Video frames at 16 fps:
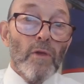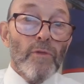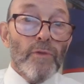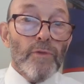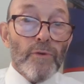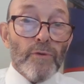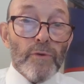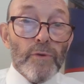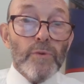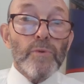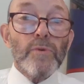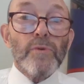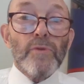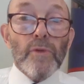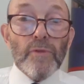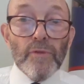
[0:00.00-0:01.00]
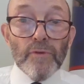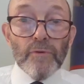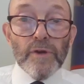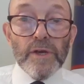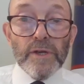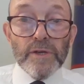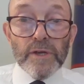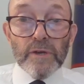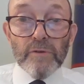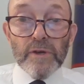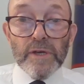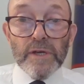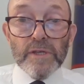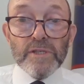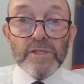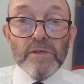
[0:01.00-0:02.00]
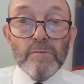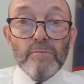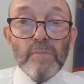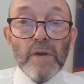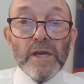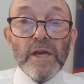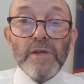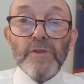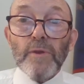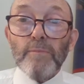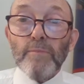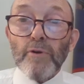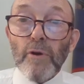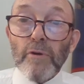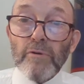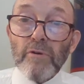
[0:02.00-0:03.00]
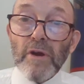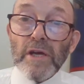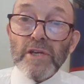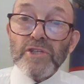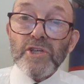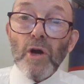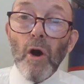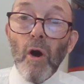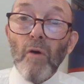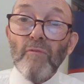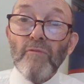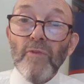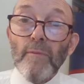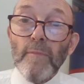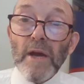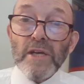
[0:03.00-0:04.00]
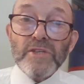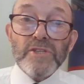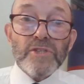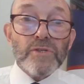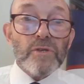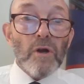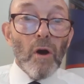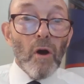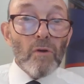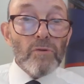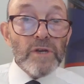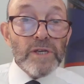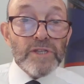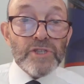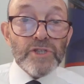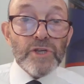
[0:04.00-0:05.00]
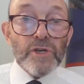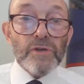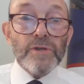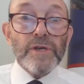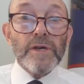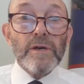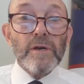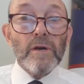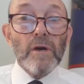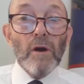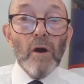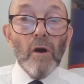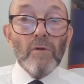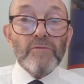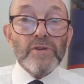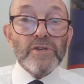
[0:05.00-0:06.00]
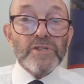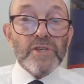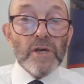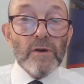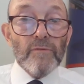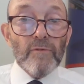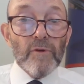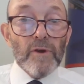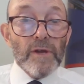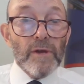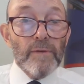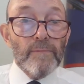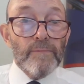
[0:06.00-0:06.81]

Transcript: through the 3 degrees, making the progress of the mason on his journey of discovery.